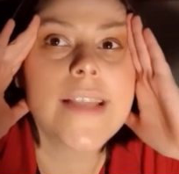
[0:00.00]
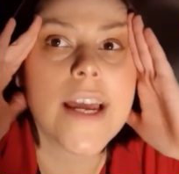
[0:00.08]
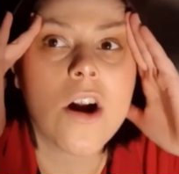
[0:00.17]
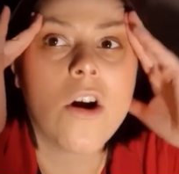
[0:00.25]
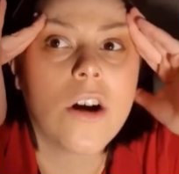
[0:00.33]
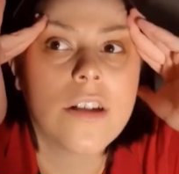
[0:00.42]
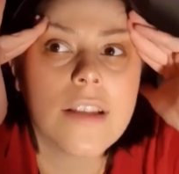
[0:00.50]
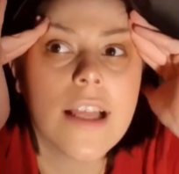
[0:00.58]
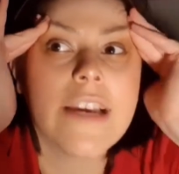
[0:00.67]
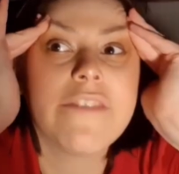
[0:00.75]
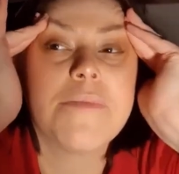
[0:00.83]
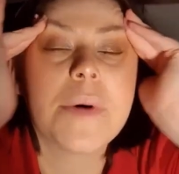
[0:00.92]
I know he's had a
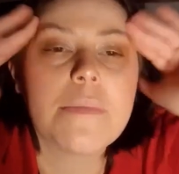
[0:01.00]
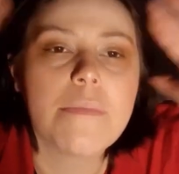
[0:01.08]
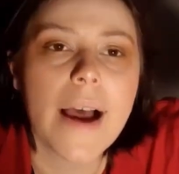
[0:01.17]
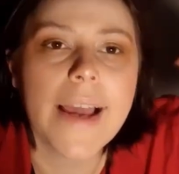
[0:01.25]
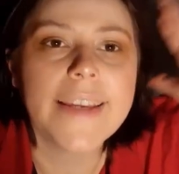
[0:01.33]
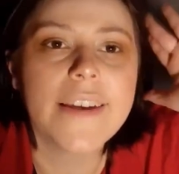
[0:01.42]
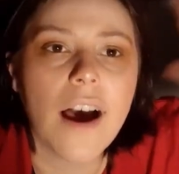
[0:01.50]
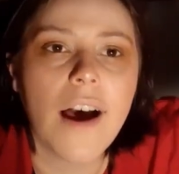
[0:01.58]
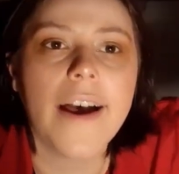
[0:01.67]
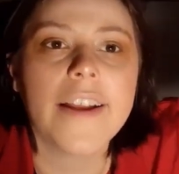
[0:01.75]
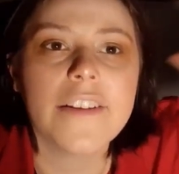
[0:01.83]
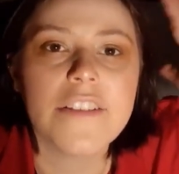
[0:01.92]
hard life, but my
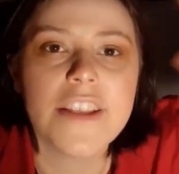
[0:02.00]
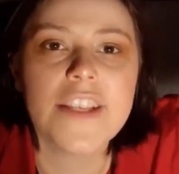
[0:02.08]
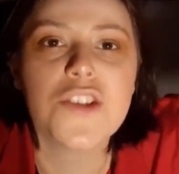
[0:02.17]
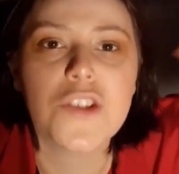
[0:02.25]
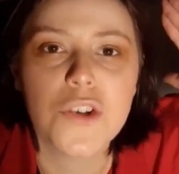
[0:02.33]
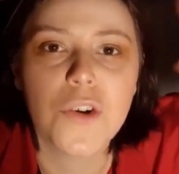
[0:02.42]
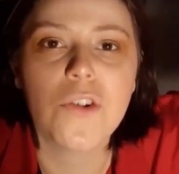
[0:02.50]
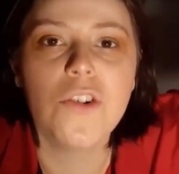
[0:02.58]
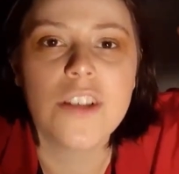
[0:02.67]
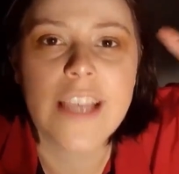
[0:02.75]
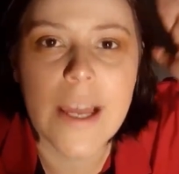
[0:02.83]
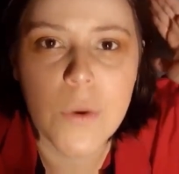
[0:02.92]
God, this
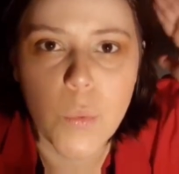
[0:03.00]
girl